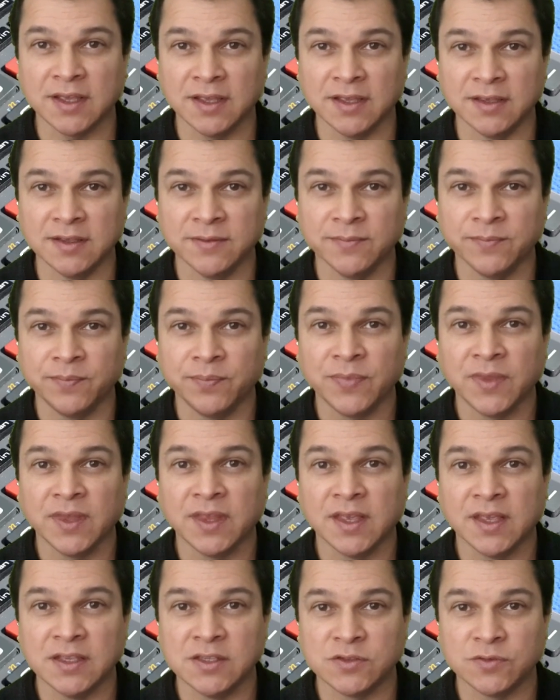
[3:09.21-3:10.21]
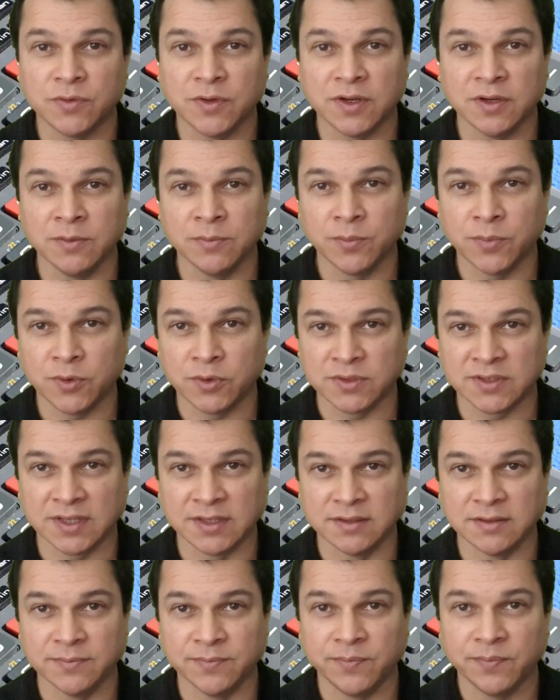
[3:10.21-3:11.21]
day is very
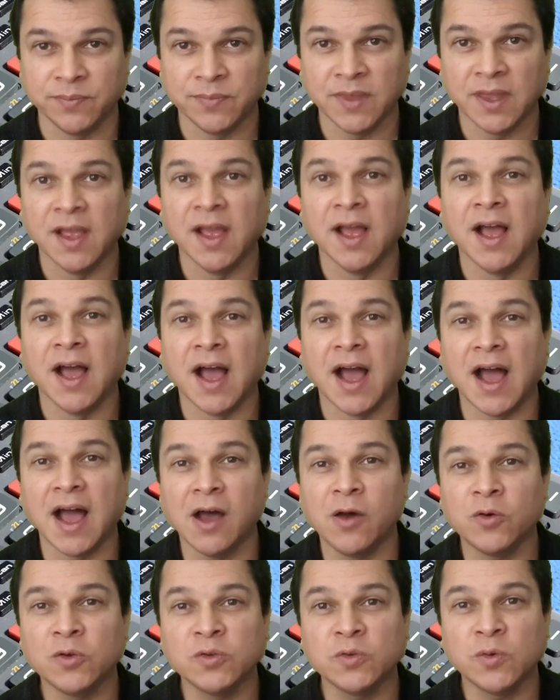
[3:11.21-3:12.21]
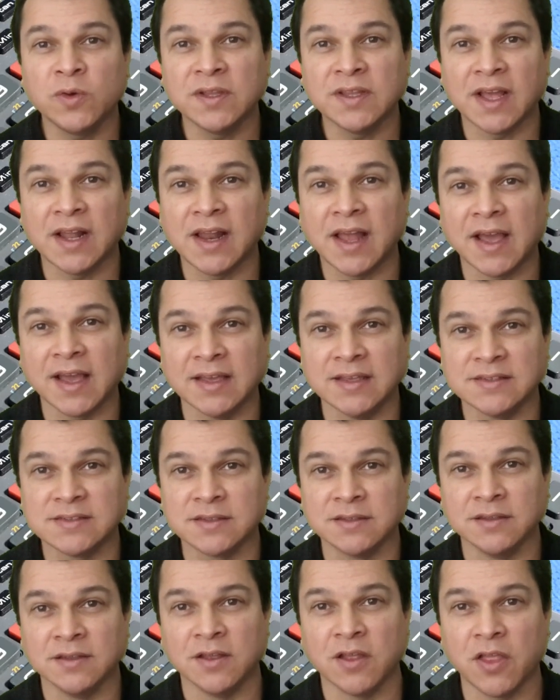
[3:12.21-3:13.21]
important. How to
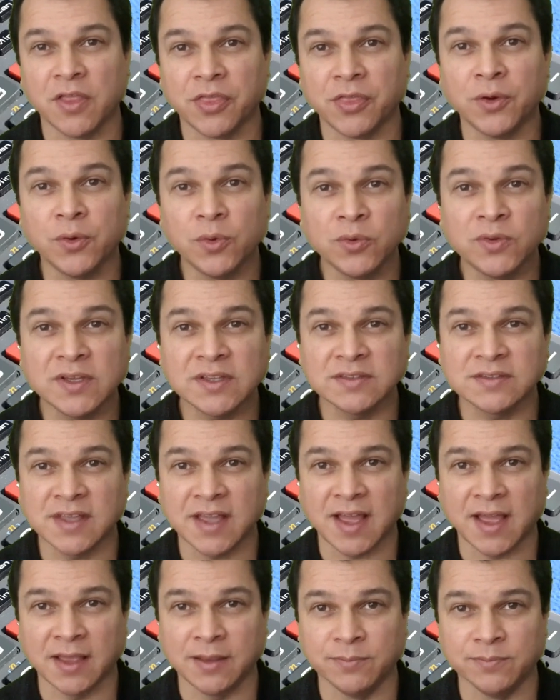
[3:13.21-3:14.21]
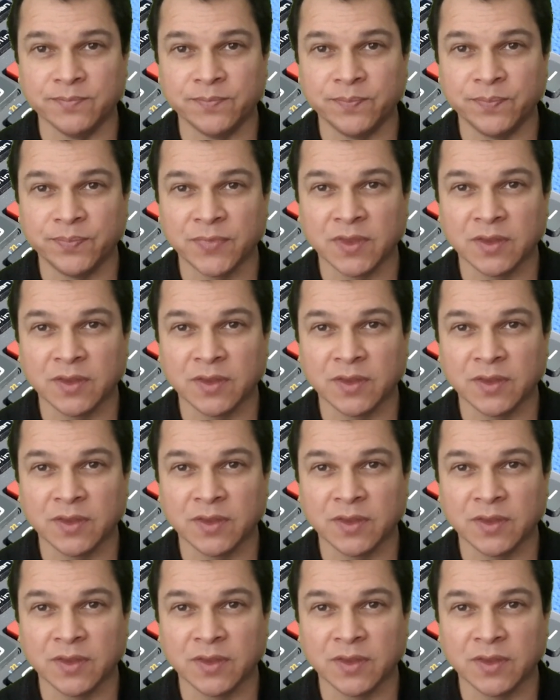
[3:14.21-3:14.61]
analyze through the time